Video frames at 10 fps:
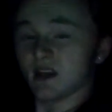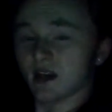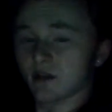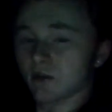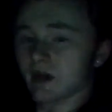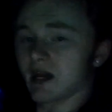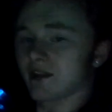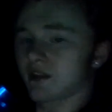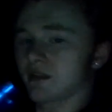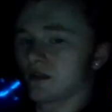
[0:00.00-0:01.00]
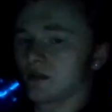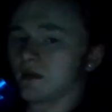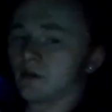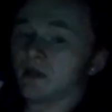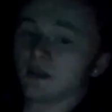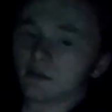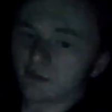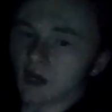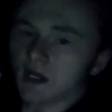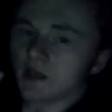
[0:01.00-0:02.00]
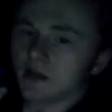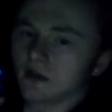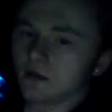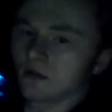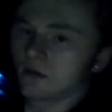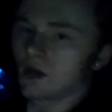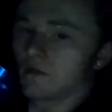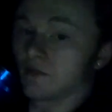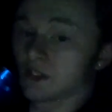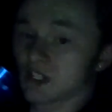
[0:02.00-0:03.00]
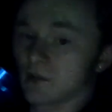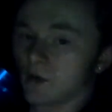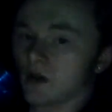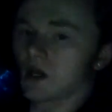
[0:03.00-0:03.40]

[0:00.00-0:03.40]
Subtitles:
I don't know math. It'll be the Friday of the same week.